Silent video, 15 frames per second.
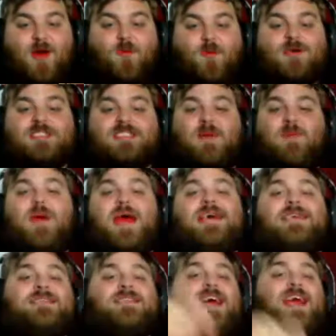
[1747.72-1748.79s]
was the
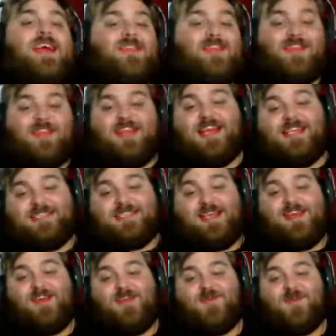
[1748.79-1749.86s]
best thing the DC
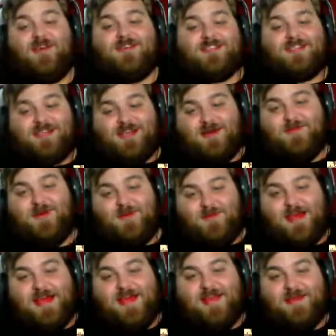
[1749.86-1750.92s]
universe could come up
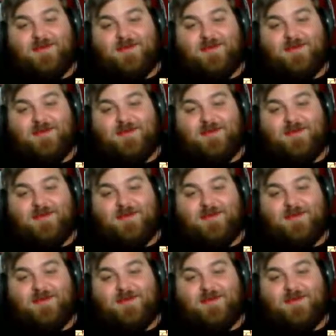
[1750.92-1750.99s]
with.